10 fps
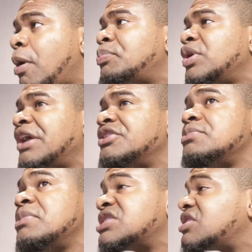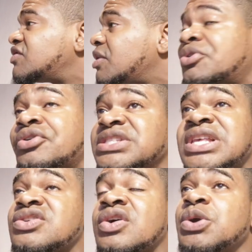popularity based off some
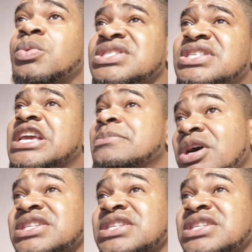crazy song he was singing,